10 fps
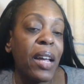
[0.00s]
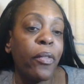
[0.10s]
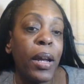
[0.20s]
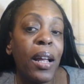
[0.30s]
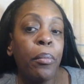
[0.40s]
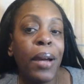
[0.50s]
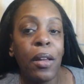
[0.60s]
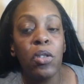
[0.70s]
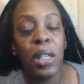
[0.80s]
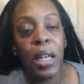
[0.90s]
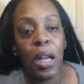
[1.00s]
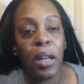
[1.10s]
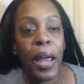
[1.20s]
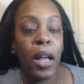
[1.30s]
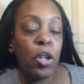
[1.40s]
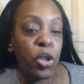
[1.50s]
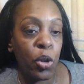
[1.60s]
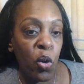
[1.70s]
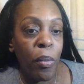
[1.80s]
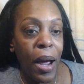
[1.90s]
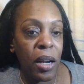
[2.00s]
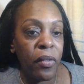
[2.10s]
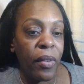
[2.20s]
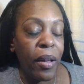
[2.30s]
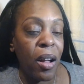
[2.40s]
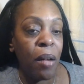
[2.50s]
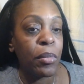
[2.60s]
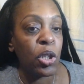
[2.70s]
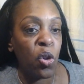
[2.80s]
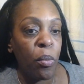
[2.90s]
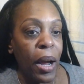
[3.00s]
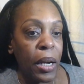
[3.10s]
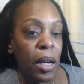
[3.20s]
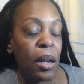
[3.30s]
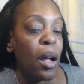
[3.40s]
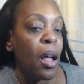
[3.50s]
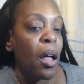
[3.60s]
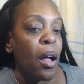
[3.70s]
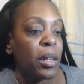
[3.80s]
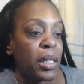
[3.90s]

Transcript: But I usually get like two body, um, two body towels